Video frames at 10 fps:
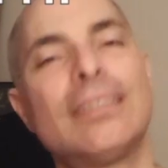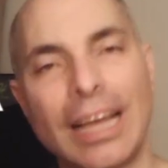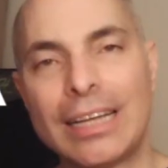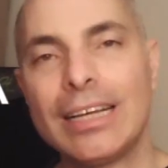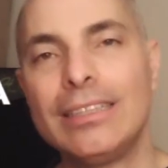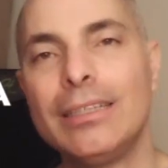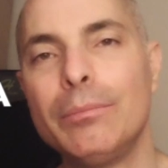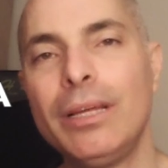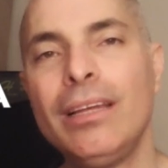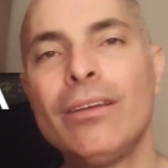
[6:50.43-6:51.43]

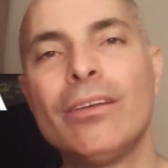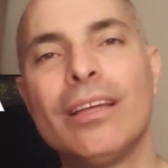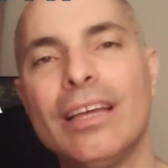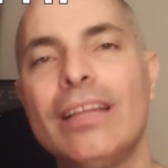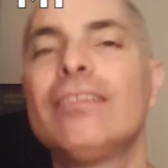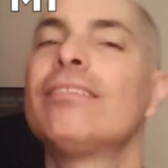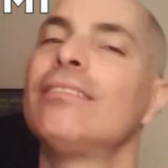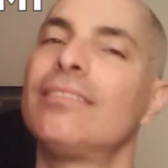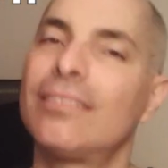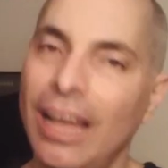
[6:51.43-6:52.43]
takadimi and
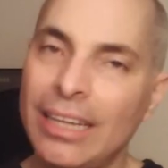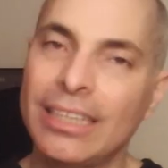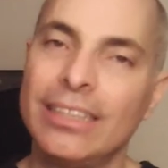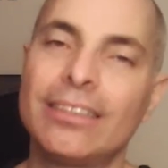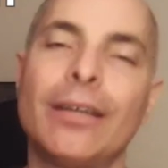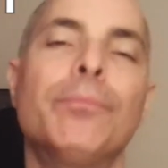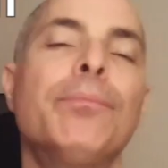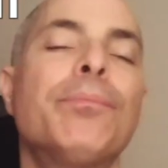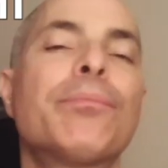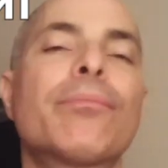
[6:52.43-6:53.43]
takita,
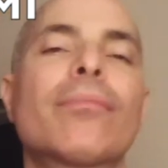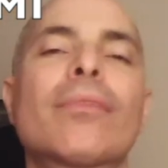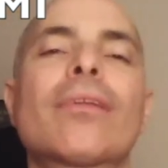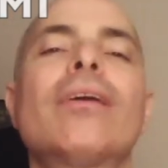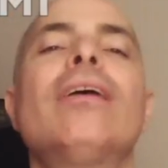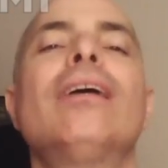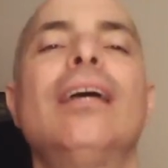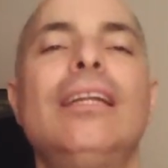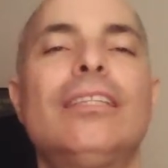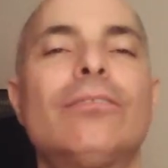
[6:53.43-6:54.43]

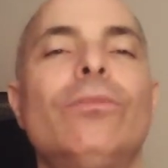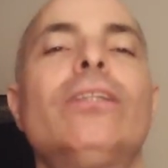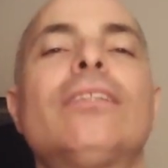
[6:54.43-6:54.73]
and it will